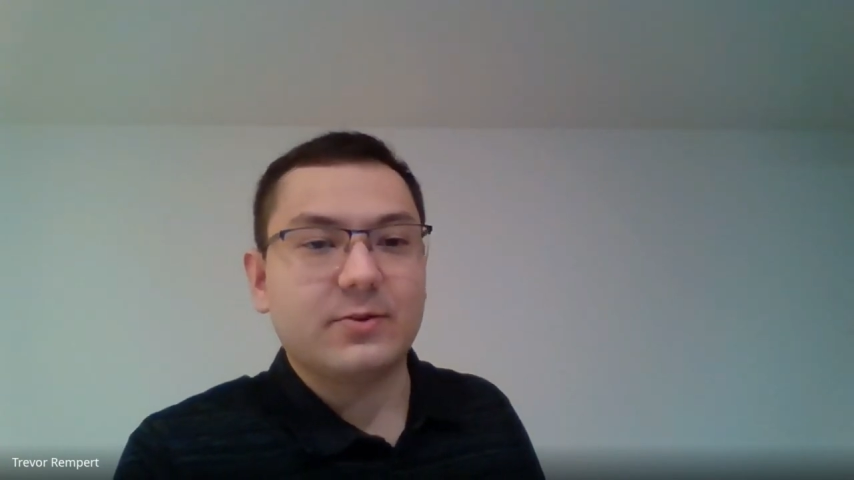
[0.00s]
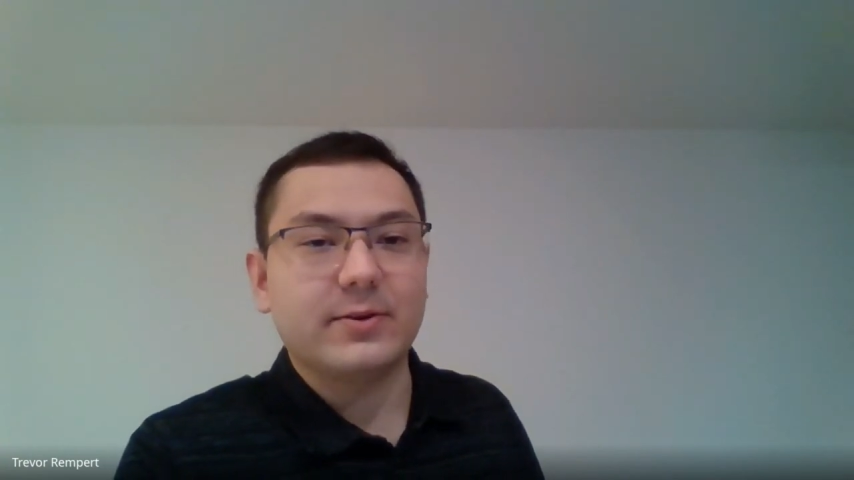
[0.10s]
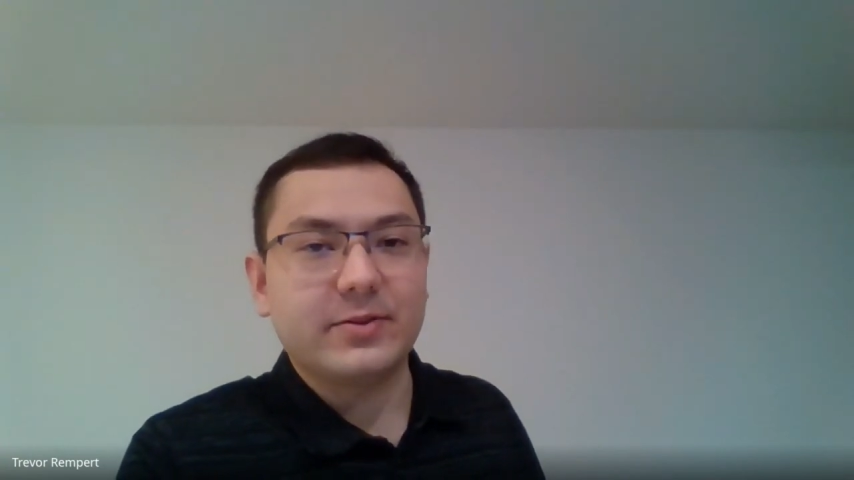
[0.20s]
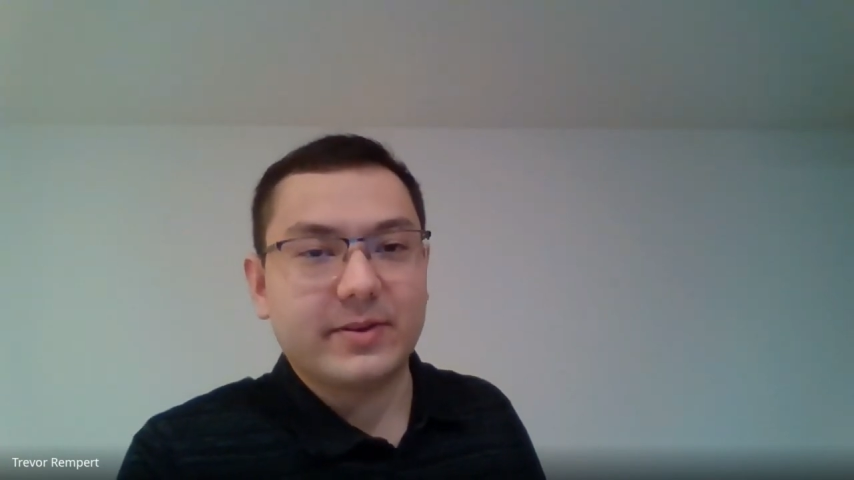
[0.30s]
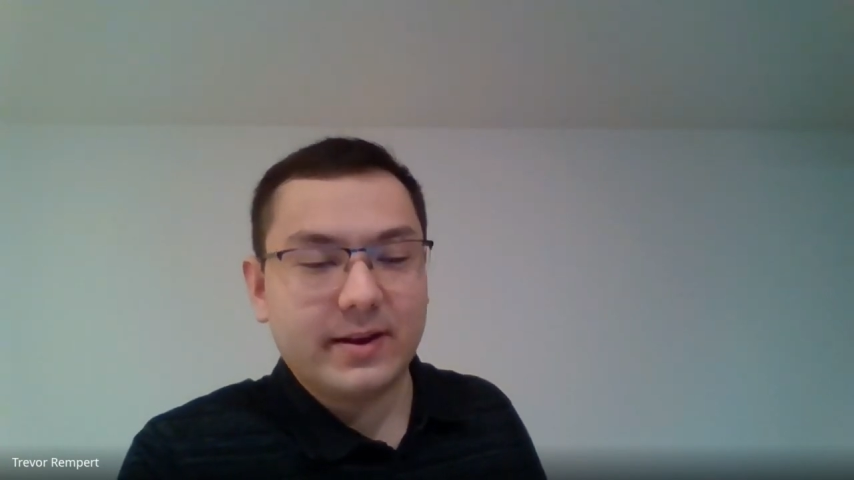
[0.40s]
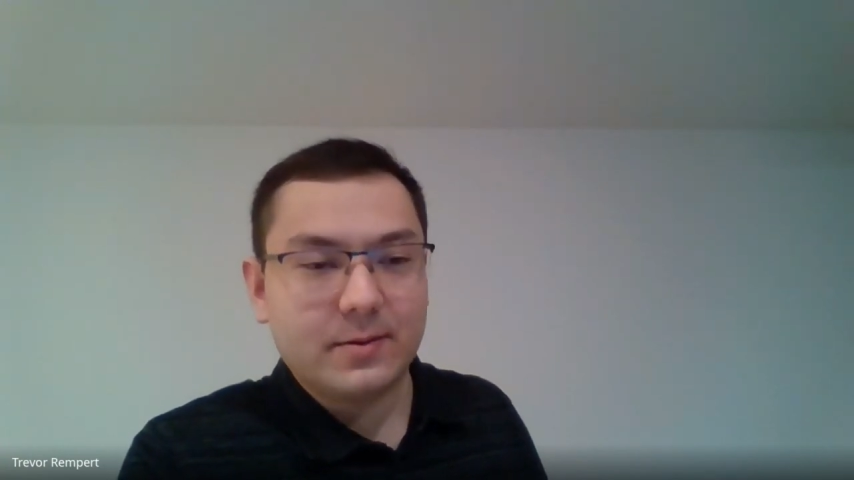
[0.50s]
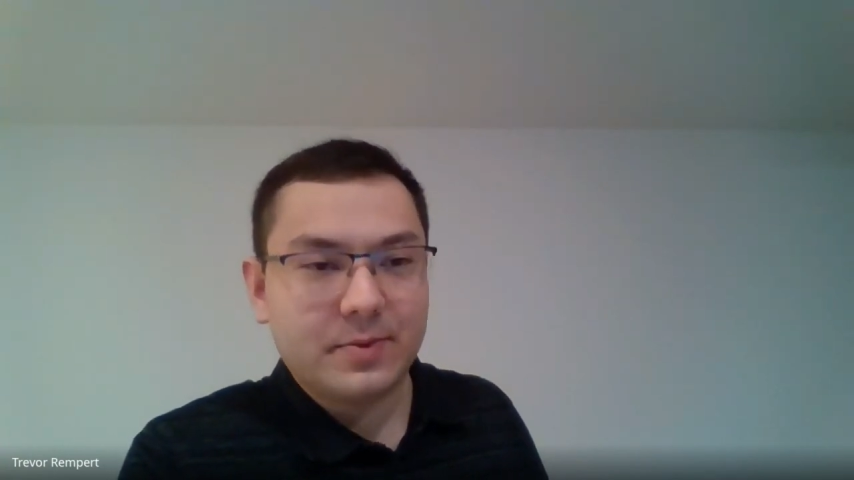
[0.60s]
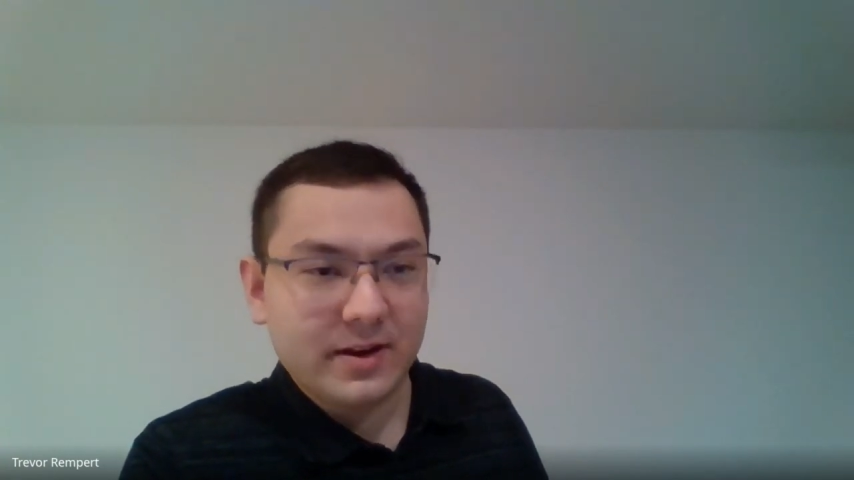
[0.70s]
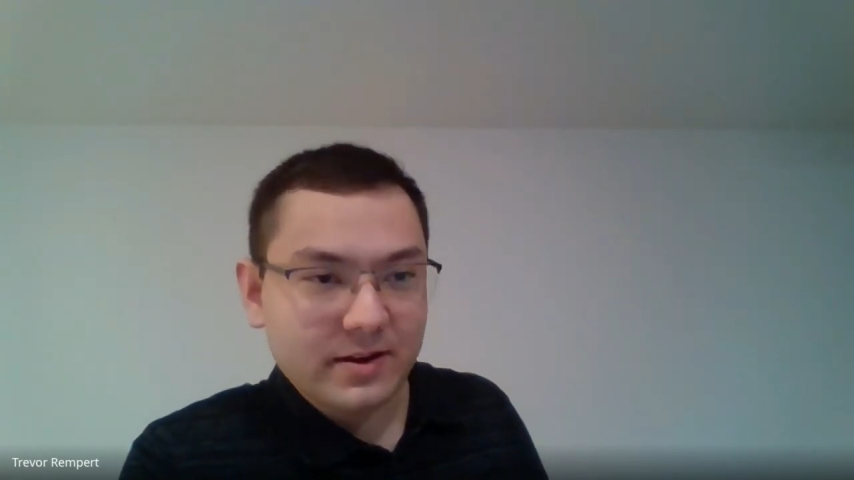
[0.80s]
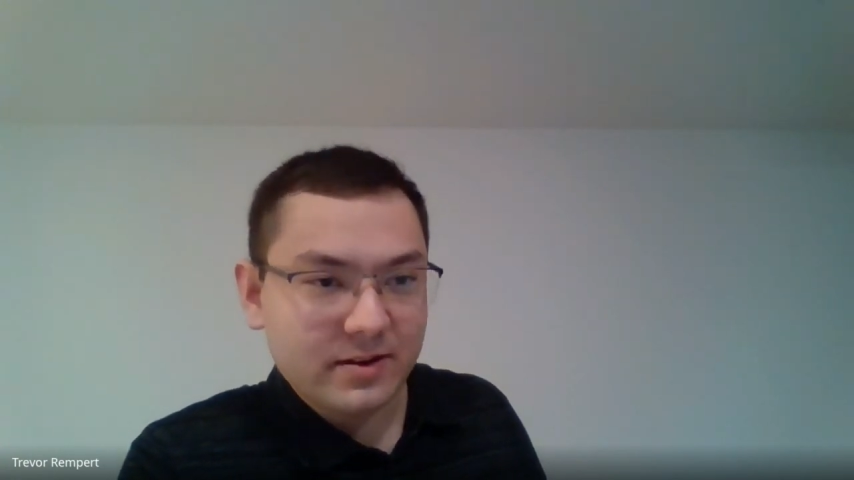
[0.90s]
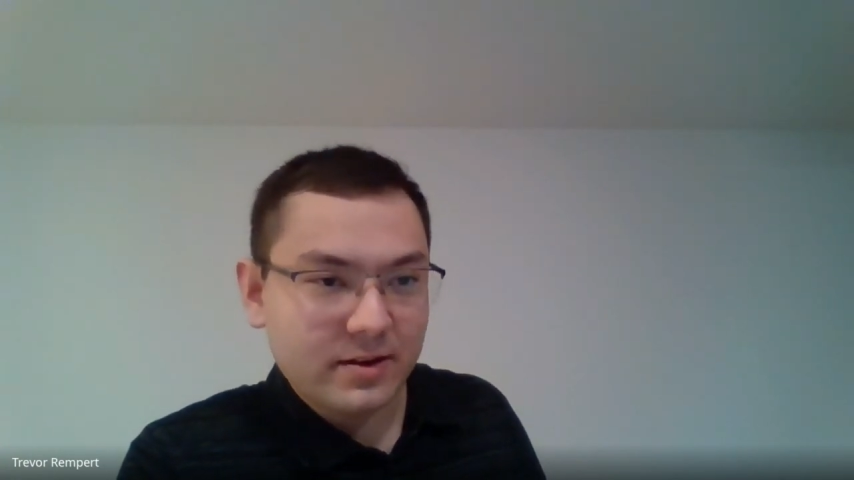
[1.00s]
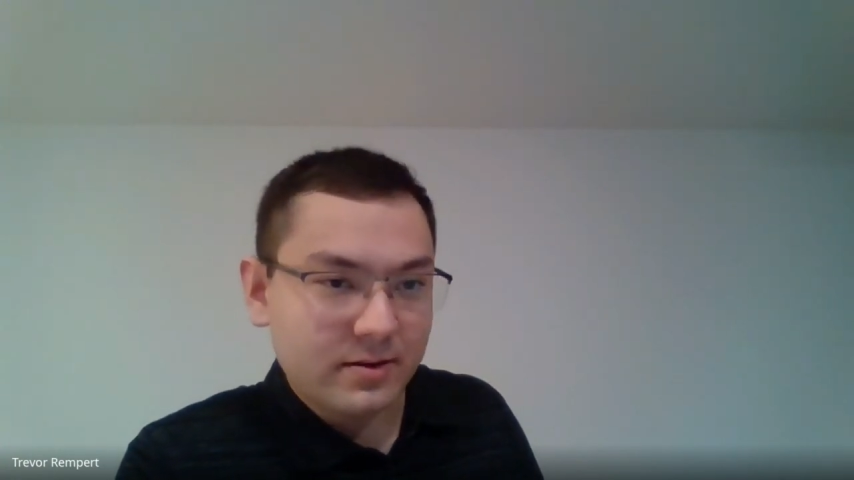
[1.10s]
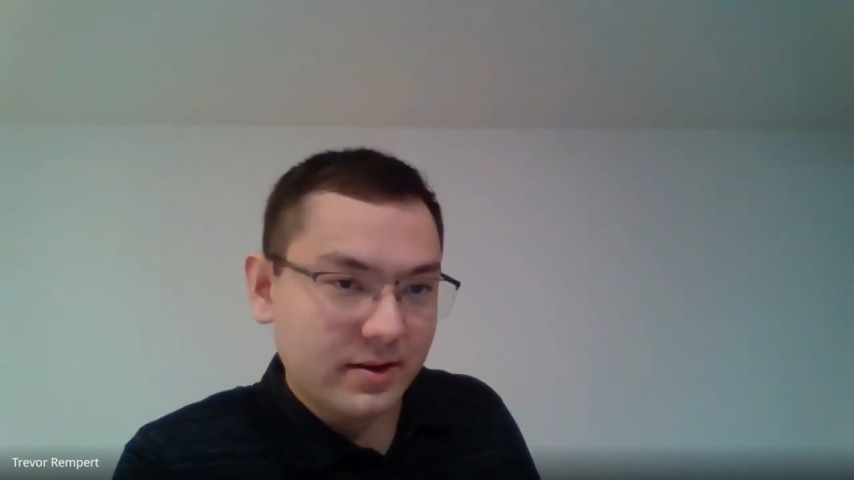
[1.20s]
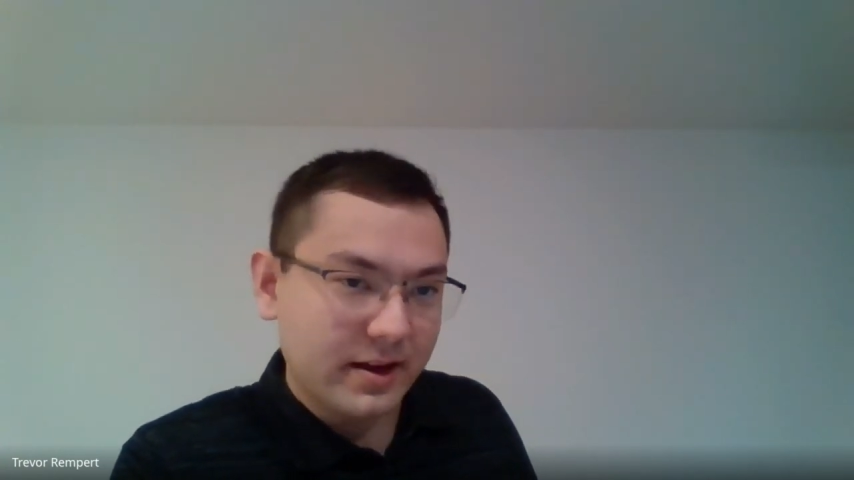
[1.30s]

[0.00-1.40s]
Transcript: around the Campanian